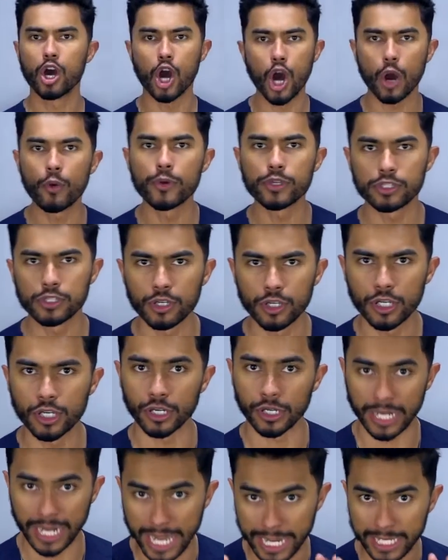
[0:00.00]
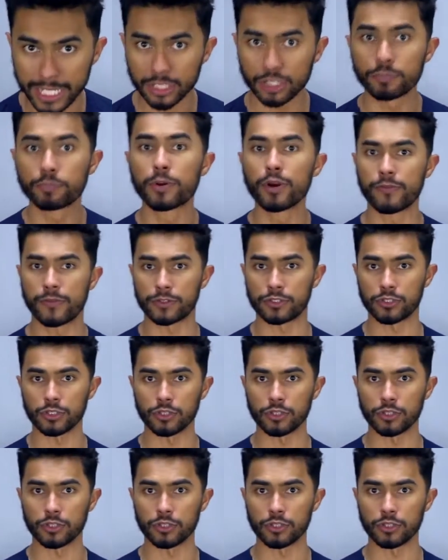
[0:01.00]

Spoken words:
always look good, and I can prove it